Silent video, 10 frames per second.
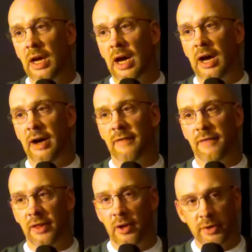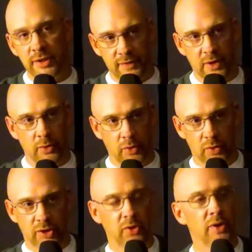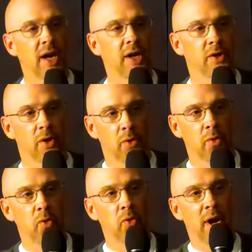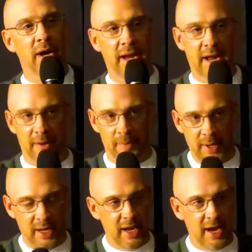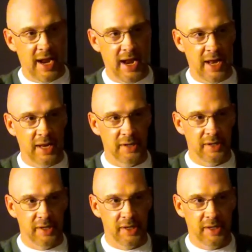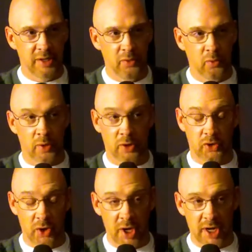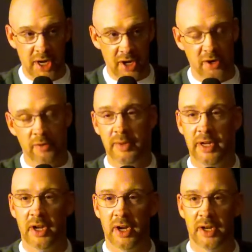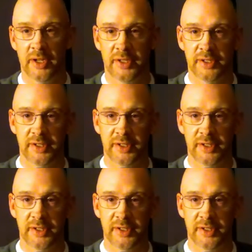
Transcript: For those of you who do not know who I am, and you were drug here because